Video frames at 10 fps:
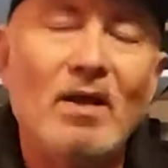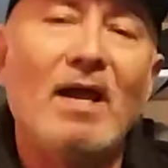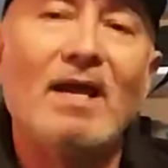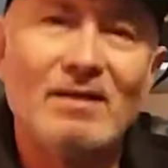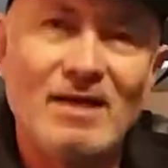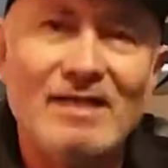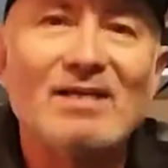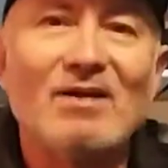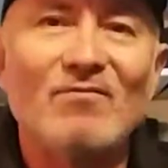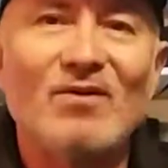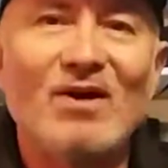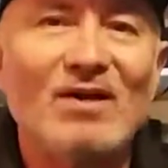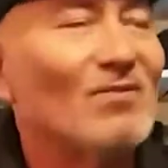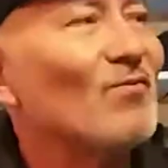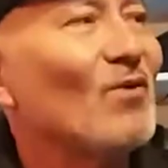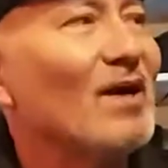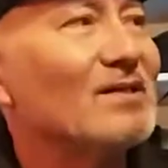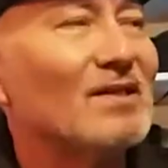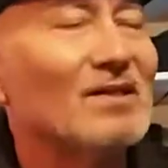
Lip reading: and identifying the frets.